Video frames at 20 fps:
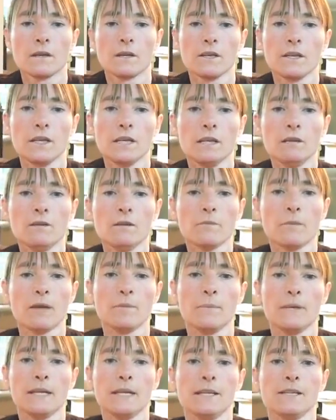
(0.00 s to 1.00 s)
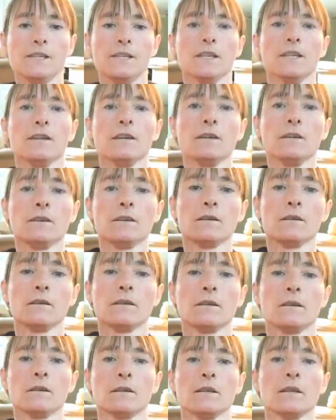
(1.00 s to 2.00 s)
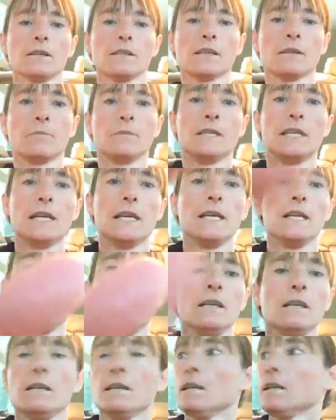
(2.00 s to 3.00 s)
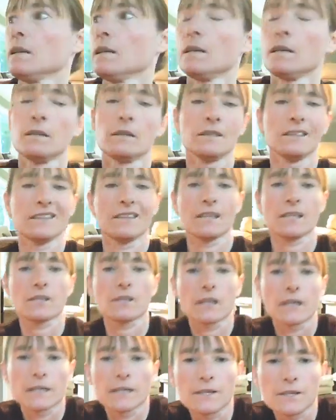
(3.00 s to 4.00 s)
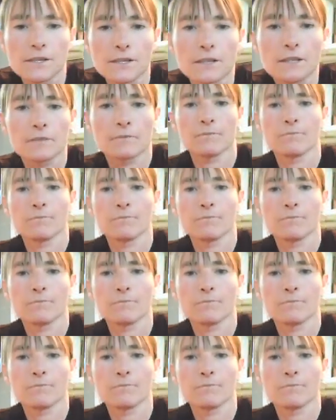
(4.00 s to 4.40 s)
You know what might be easier? Because I'm done. No, that's not easier.